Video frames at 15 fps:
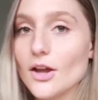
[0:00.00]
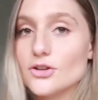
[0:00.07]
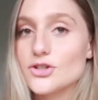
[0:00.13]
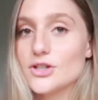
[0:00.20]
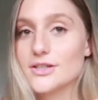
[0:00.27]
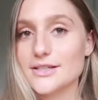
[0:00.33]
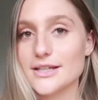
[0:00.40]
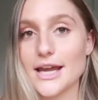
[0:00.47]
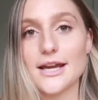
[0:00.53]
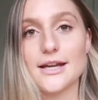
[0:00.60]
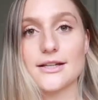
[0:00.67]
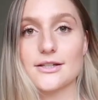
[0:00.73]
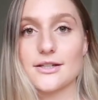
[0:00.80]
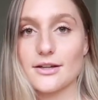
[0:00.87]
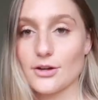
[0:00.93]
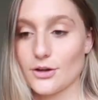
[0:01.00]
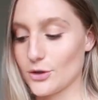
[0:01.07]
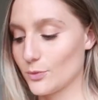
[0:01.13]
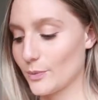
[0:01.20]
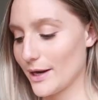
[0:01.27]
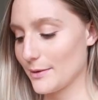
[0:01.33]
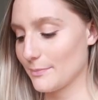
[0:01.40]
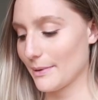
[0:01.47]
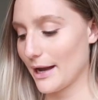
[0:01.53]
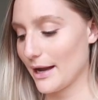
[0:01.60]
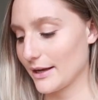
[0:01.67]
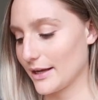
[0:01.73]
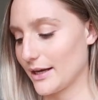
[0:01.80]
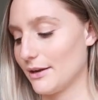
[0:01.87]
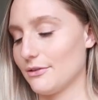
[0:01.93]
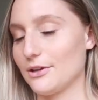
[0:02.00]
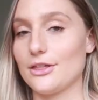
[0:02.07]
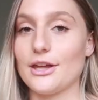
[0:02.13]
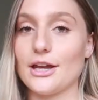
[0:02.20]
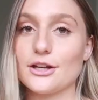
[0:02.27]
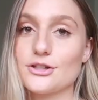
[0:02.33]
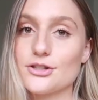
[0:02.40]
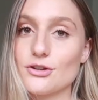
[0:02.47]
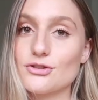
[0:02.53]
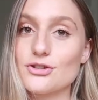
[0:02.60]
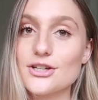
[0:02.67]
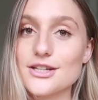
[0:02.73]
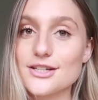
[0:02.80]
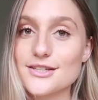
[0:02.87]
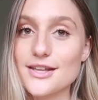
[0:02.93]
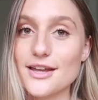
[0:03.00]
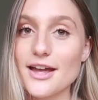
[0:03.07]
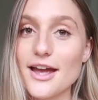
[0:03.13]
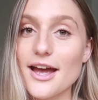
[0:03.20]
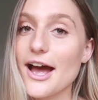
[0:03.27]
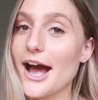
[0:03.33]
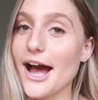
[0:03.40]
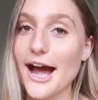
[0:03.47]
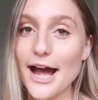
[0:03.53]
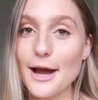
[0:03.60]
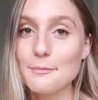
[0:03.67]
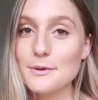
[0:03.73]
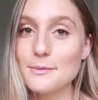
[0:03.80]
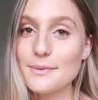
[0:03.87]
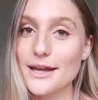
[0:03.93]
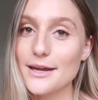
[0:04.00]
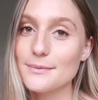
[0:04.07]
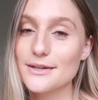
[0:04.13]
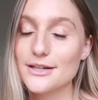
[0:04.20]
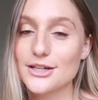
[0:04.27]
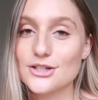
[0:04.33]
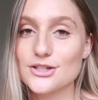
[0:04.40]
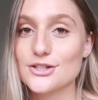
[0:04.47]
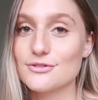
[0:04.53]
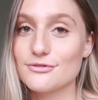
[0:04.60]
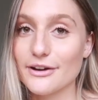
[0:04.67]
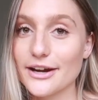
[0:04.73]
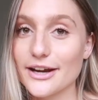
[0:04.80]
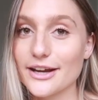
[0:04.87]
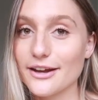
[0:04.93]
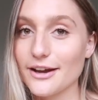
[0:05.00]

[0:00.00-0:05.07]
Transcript: she's gained her weight back and everything. So she's a happy baby. She's very